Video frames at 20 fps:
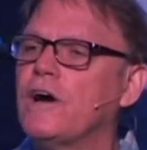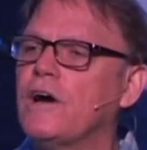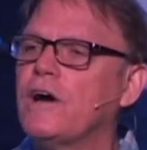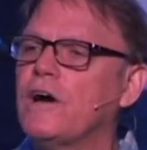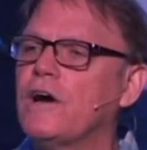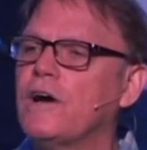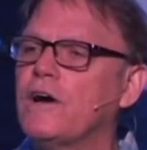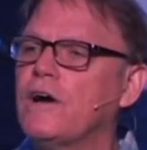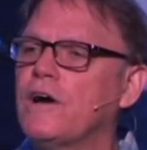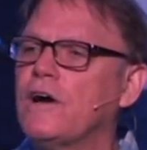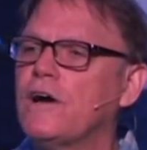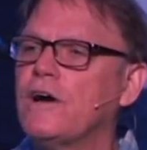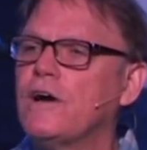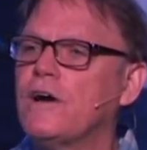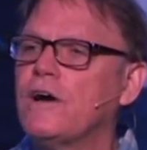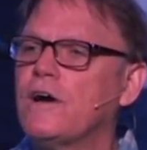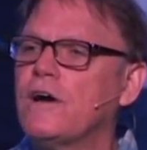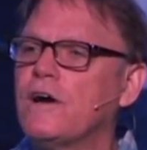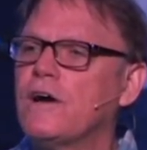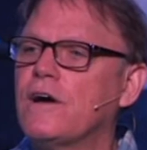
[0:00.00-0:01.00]

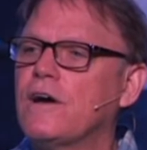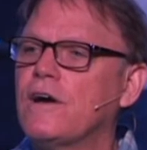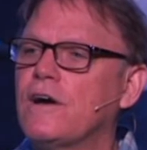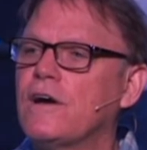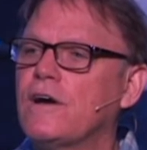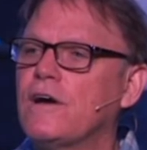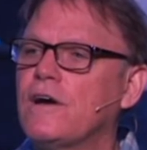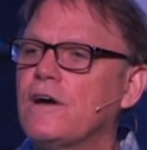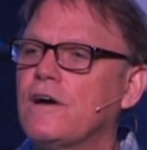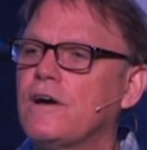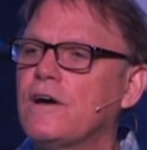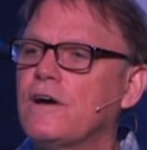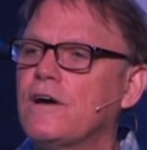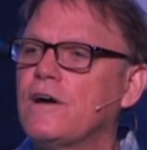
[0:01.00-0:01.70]
No one is speaking in this clip.